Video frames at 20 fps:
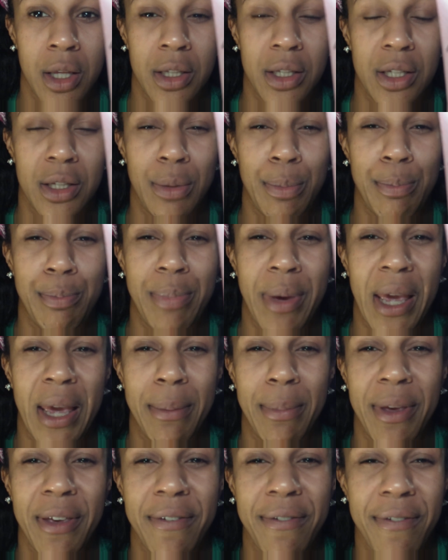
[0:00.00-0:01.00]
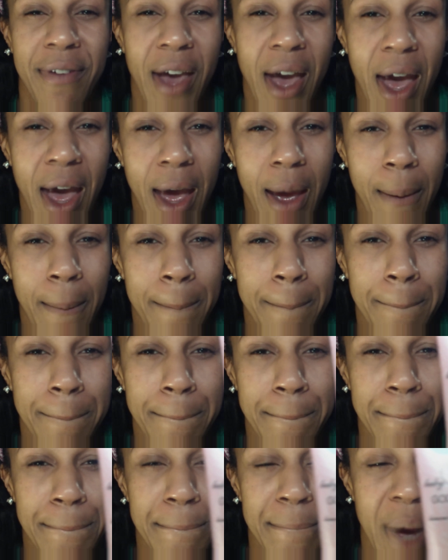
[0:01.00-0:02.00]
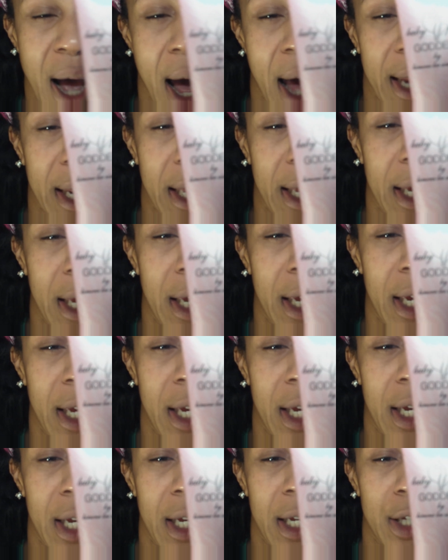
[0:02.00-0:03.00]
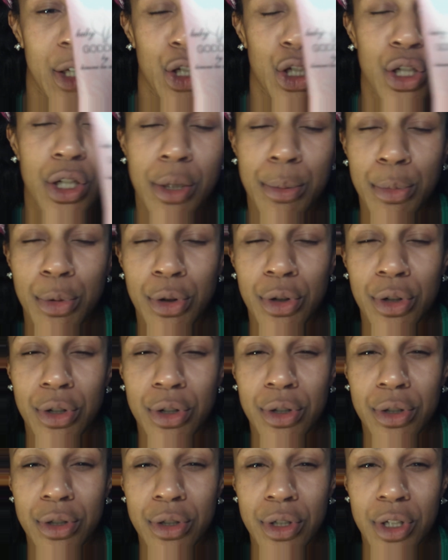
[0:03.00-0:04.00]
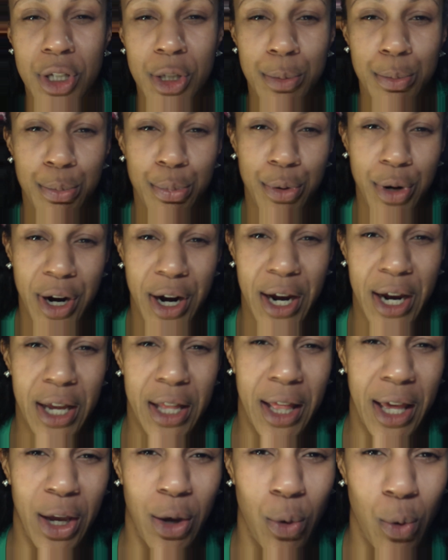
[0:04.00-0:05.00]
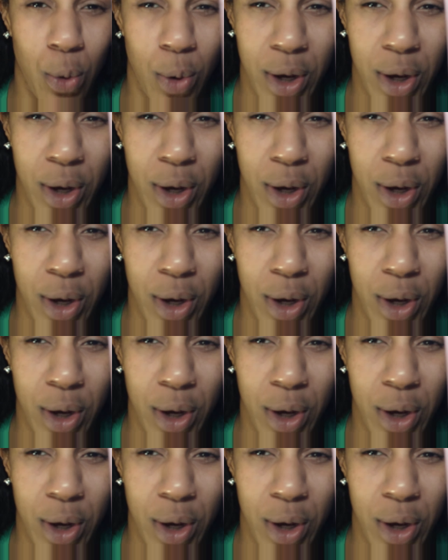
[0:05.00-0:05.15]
some Baby Phat body shimmer spray, like